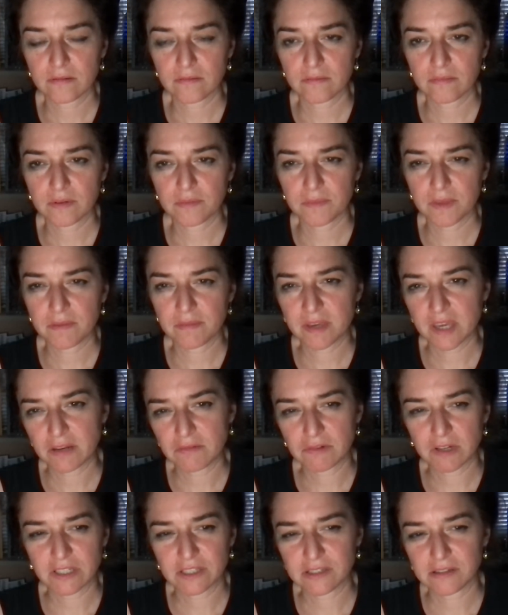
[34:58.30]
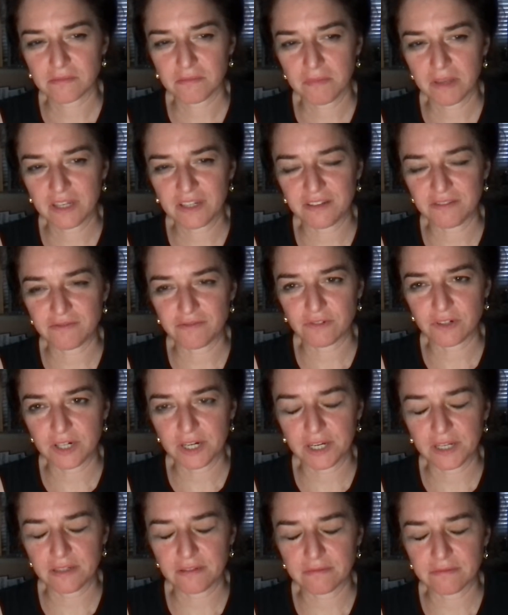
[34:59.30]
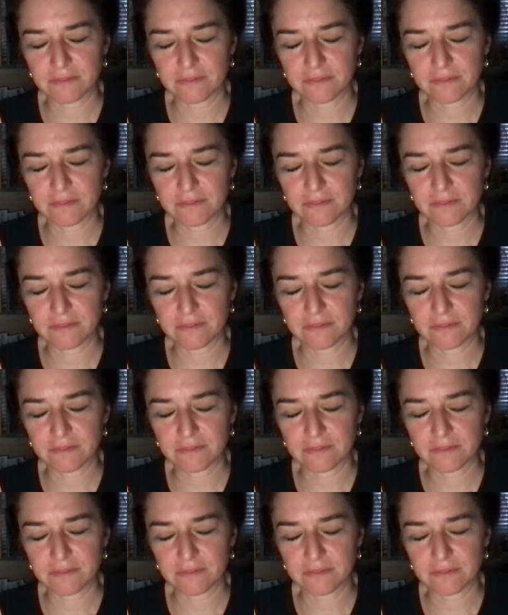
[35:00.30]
but maybe I'd want some money for it.